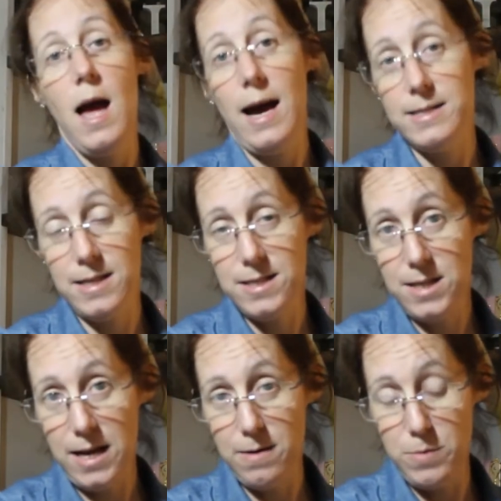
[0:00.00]
As I
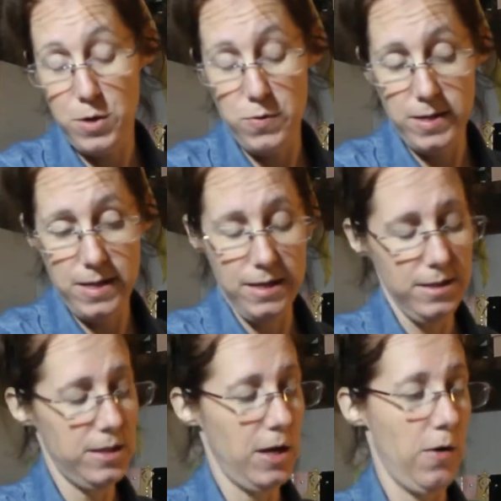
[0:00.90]
said, I'm new at
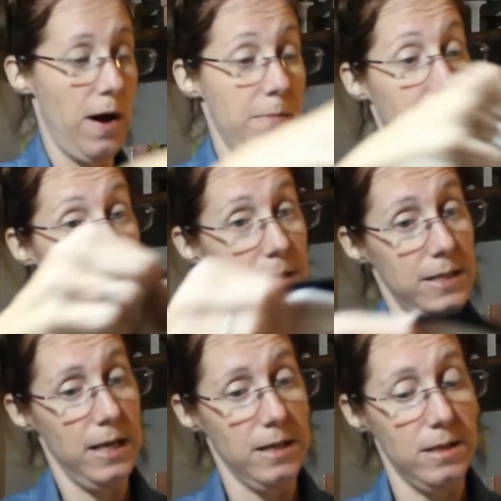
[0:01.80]
this, so I might be
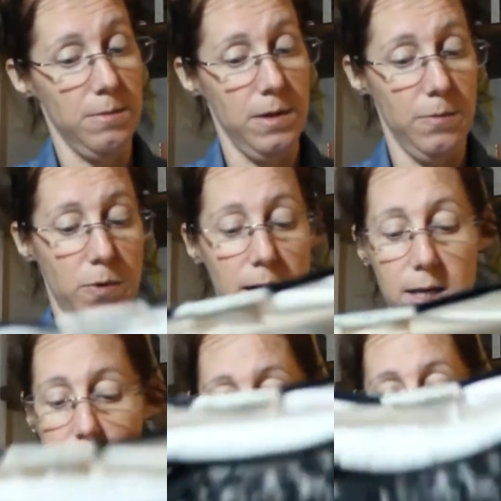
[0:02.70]
saying some of the
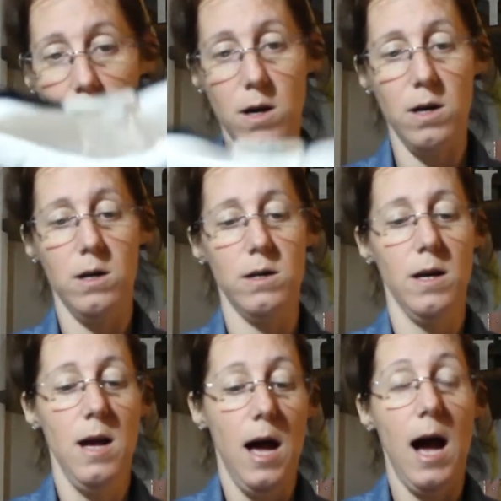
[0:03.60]
brands
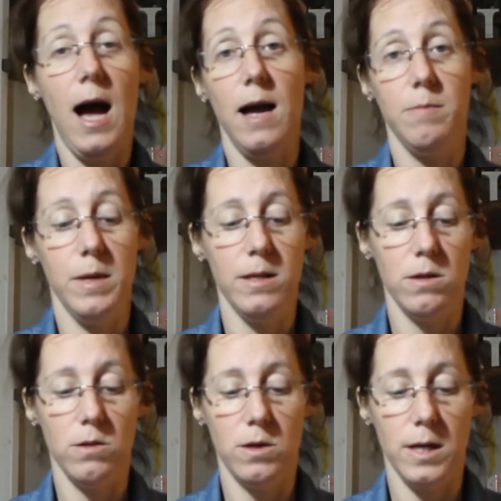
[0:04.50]
wrong. I'm in
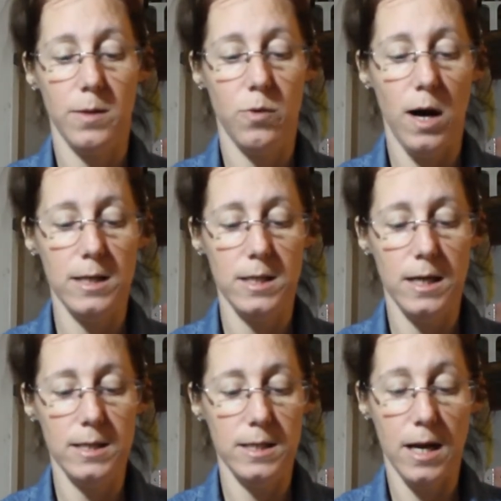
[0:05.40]
the learning
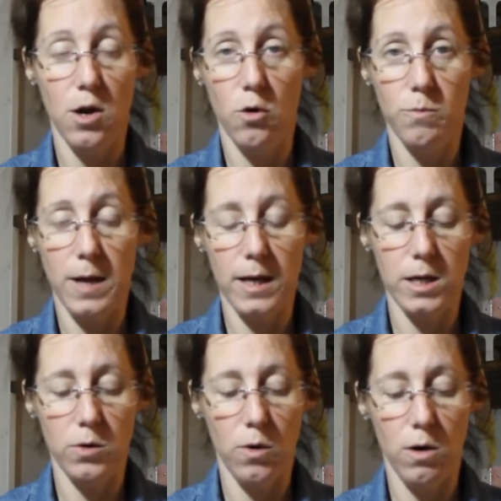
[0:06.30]
process, and I hope
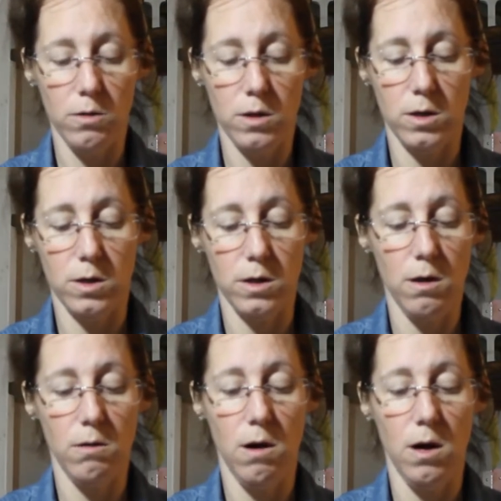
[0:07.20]
that you all learn
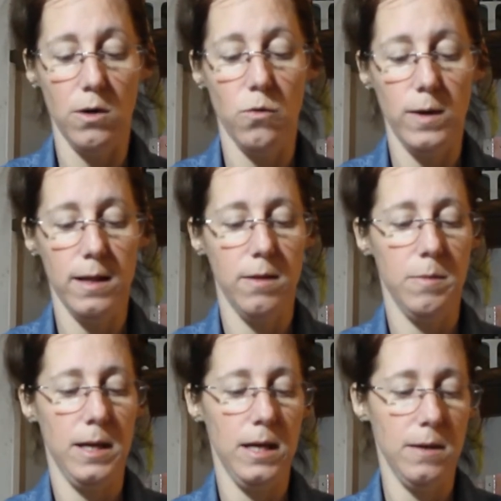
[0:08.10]
along with
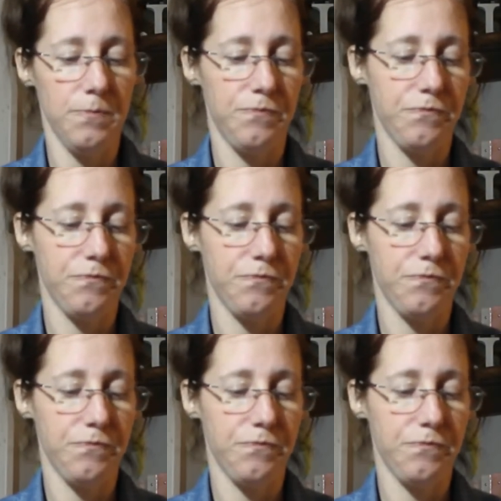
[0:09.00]
me.